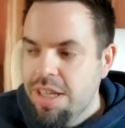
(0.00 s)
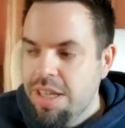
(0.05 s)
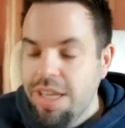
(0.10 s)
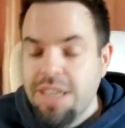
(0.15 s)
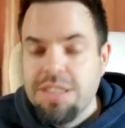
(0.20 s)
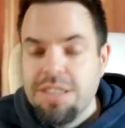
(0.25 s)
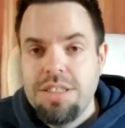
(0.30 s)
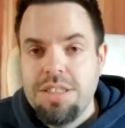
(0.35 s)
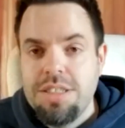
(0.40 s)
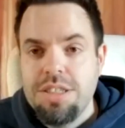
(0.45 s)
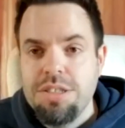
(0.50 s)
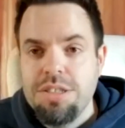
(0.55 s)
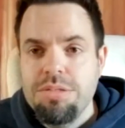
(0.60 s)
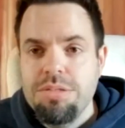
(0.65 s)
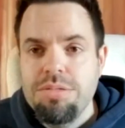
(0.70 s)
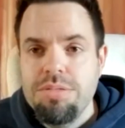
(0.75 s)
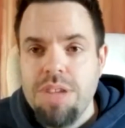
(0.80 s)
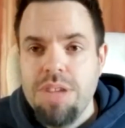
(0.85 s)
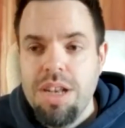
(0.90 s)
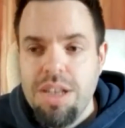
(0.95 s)
is
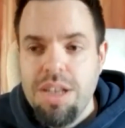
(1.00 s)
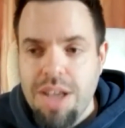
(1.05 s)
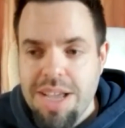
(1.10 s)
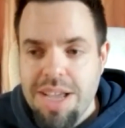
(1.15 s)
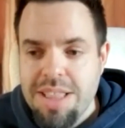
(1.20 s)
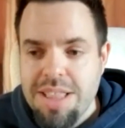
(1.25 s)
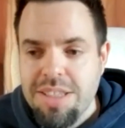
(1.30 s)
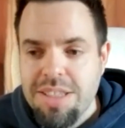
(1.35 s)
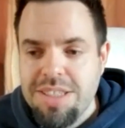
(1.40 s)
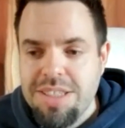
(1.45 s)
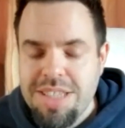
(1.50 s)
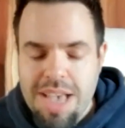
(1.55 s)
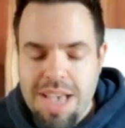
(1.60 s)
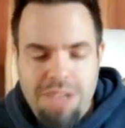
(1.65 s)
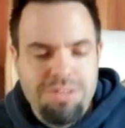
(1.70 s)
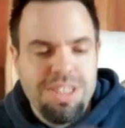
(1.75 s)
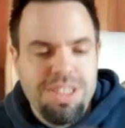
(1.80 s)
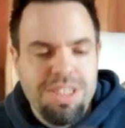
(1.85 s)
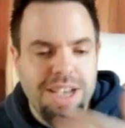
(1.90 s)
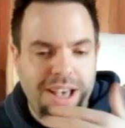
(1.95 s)
to lighten the
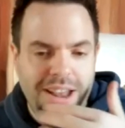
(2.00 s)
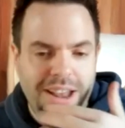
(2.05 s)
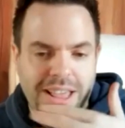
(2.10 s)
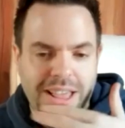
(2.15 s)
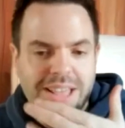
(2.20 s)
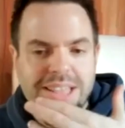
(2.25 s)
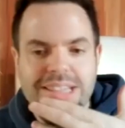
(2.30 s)
sound color.